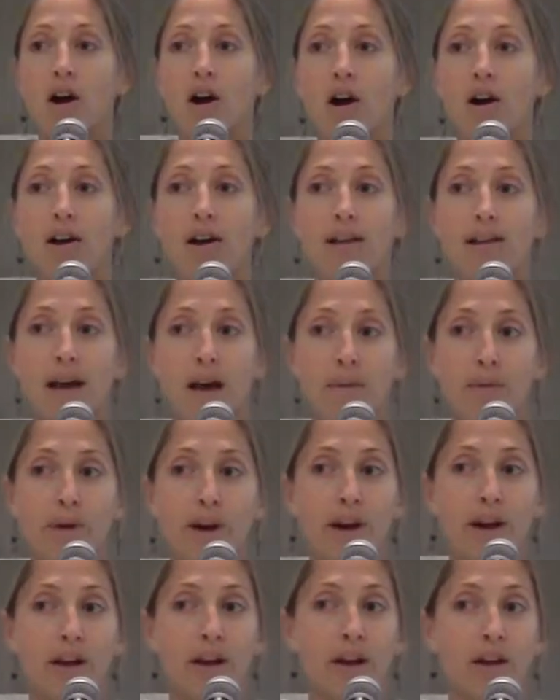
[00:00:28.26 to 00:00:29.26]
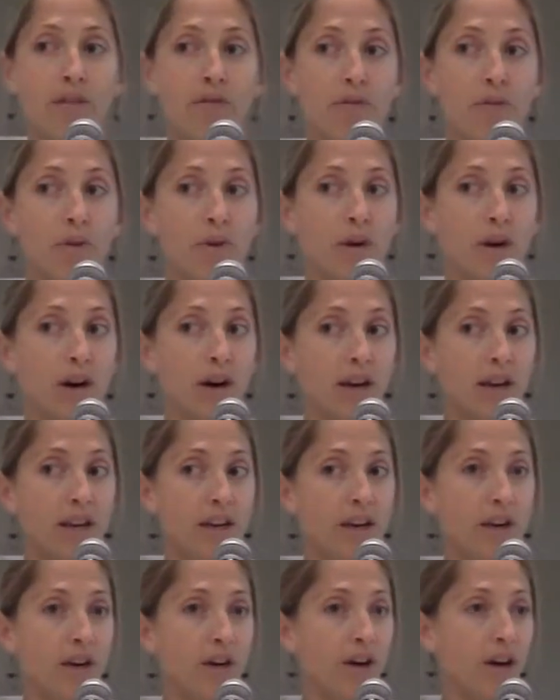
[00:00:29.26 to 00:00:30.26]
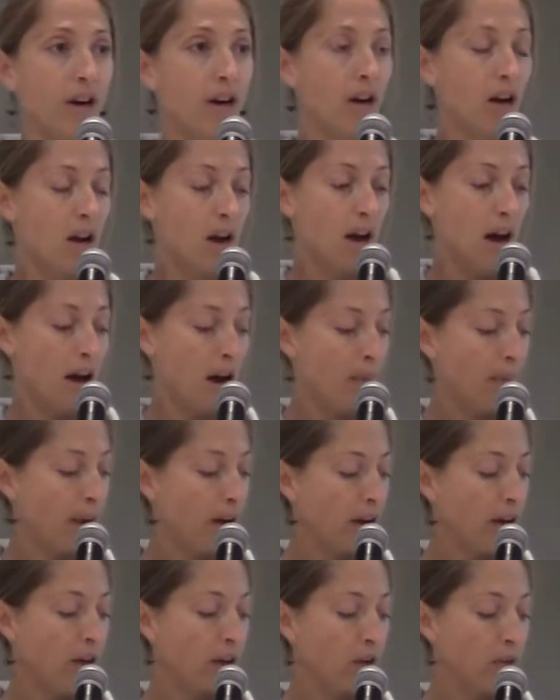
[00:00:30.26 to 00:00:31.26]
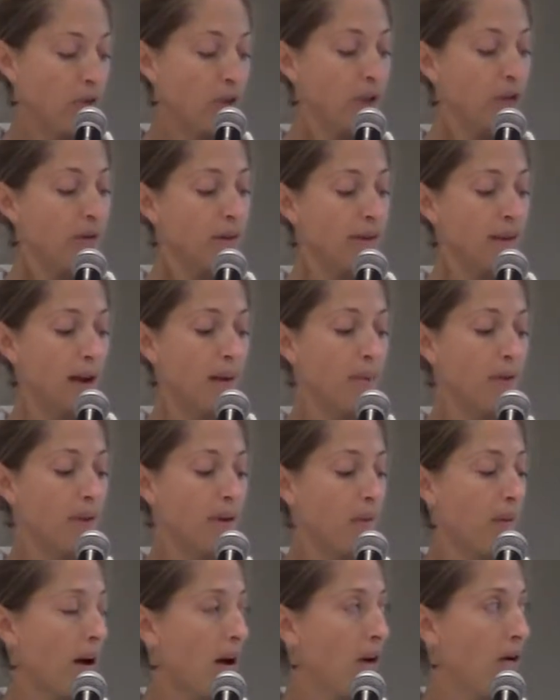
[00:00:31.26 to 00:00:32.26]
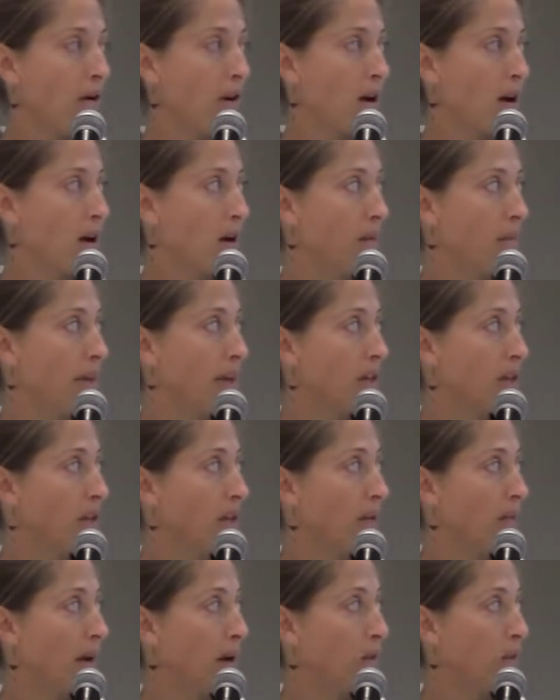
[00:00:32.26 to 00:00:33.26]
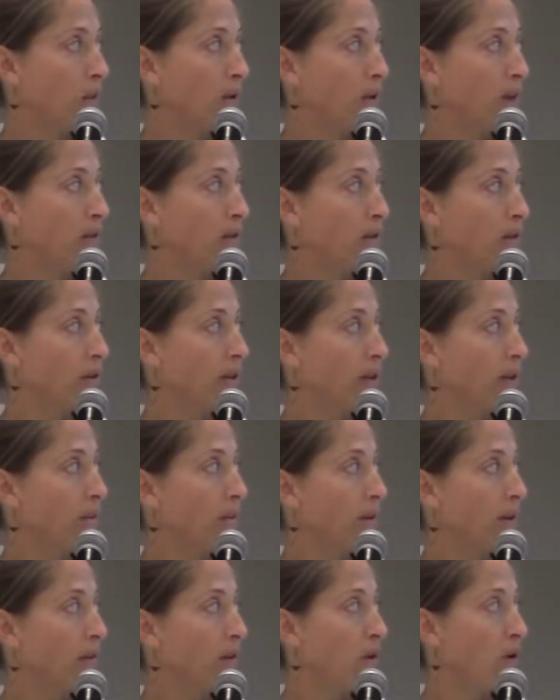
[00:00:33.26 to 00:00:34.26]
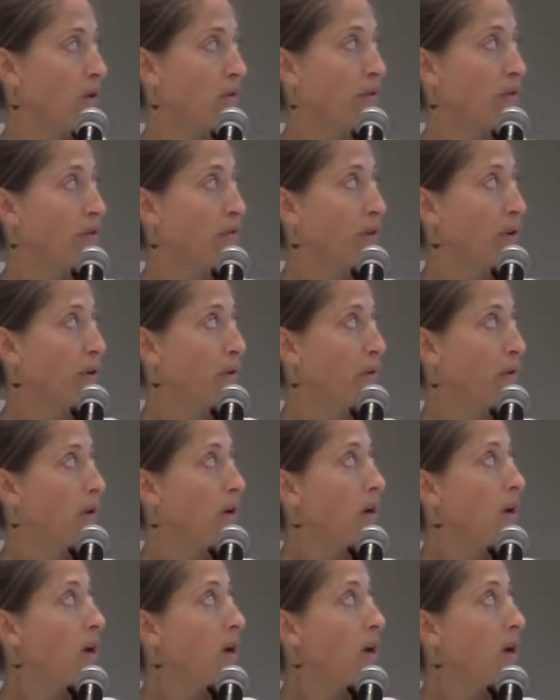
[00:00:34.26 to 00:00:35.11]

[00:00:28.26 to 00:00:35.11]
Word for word: are collaborating for a year. And I'm not going to go too in depth about um, each of them, but I will give you a little bit of an overview